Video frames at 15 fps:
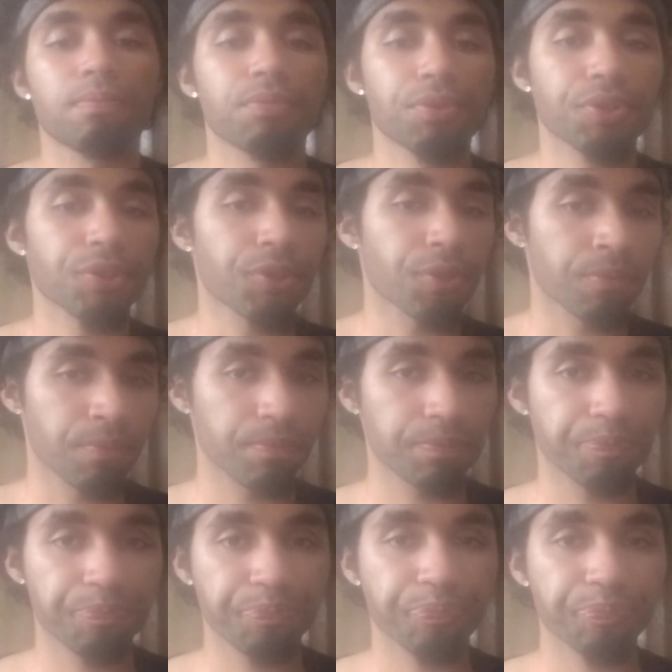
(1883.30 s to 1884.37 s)
So,
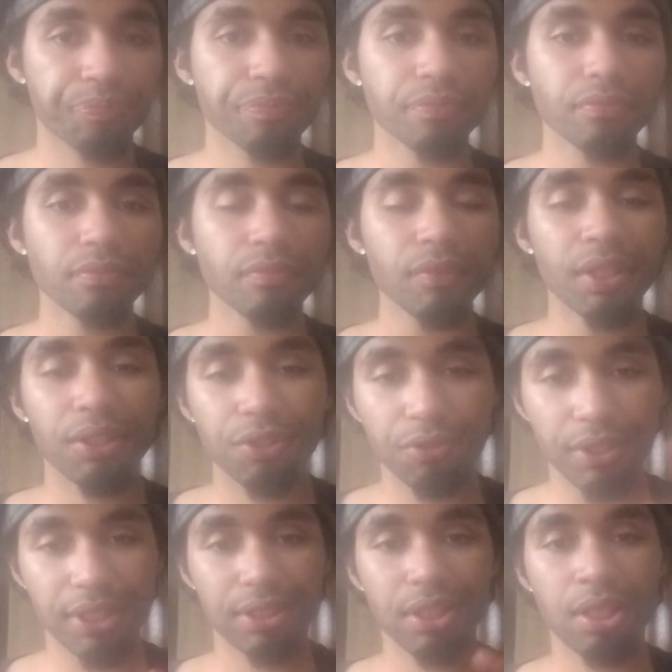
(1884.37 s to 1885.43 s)
until
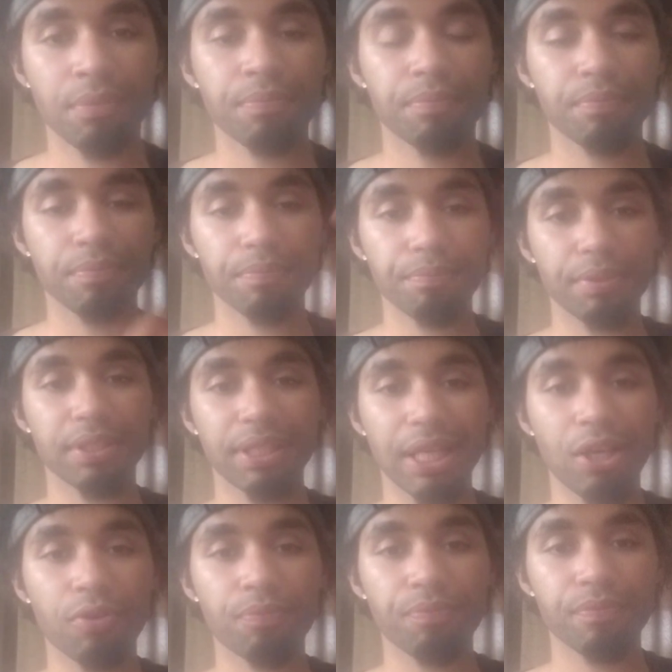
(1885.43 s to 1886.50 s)
next time, peace
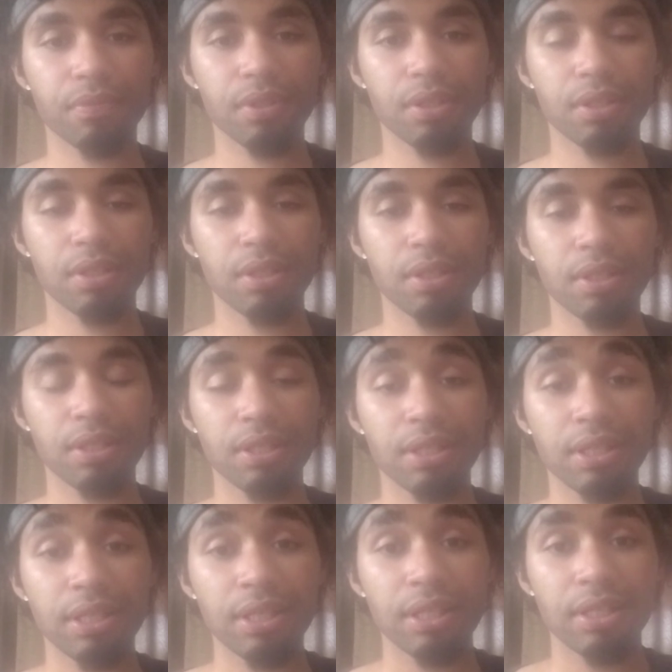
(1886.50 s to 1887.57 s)
out.
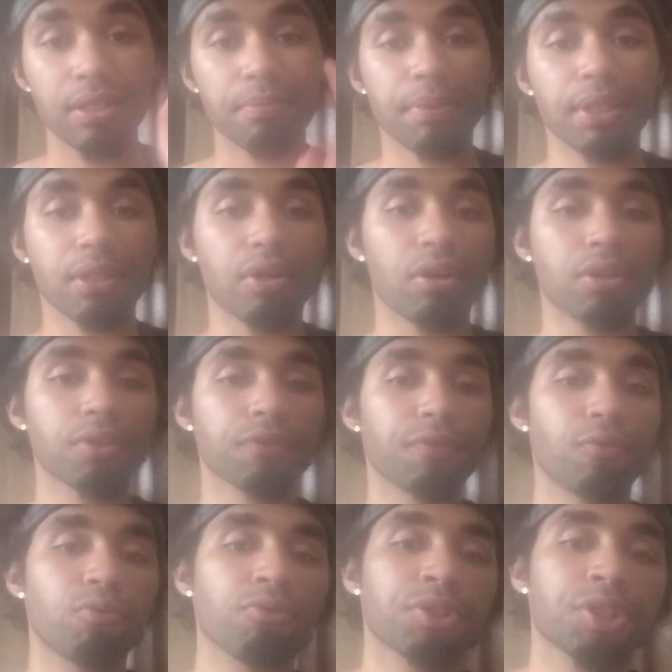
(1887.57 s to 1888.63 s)
May God and the
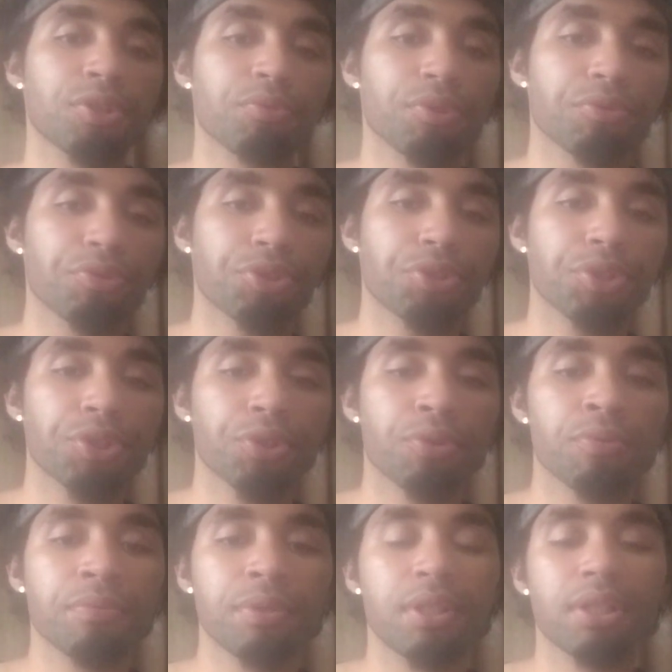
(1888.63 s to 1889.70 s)
Force, the Widow
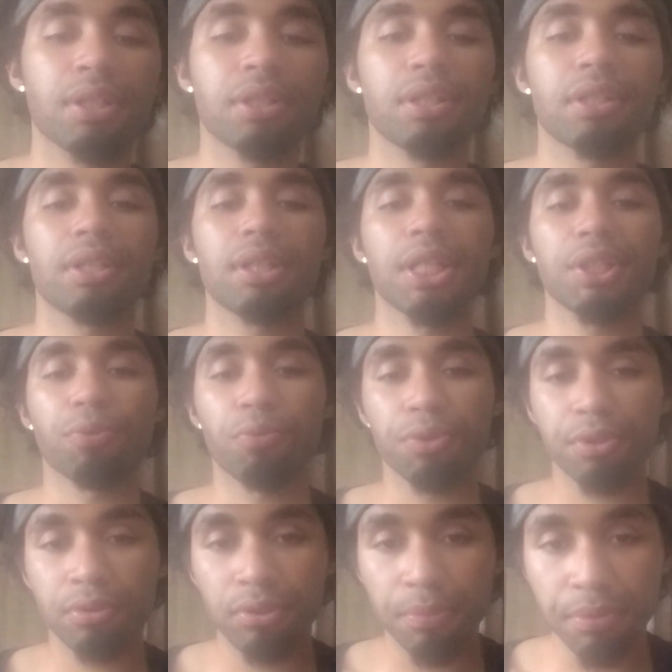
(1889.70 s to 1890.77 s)
Steel, and the
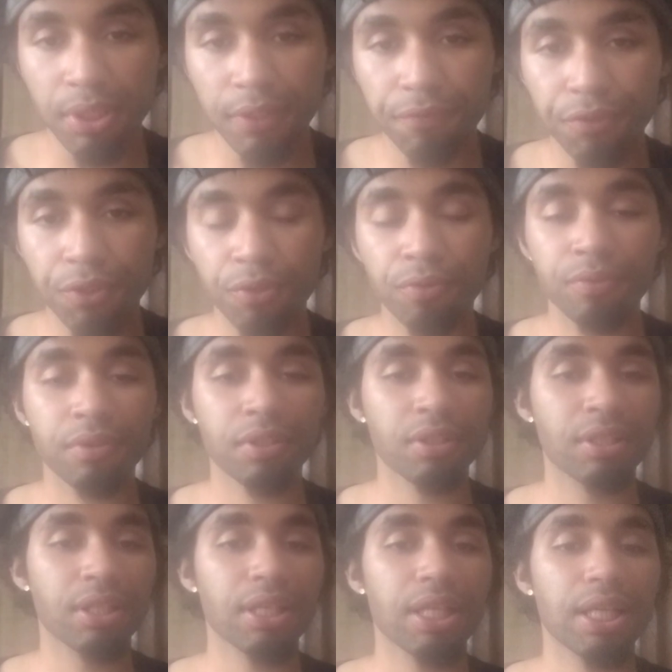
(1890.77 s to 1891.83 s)
Wars creep lift you.
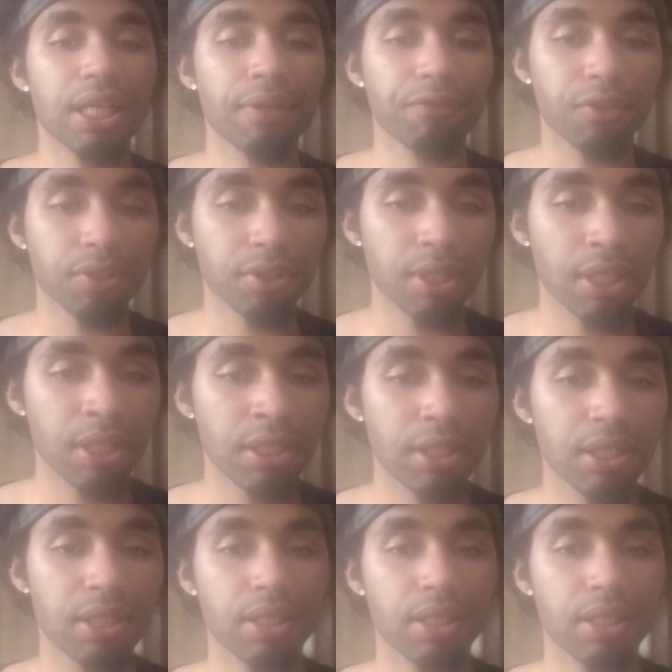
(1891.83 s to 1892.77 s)
Have a good day.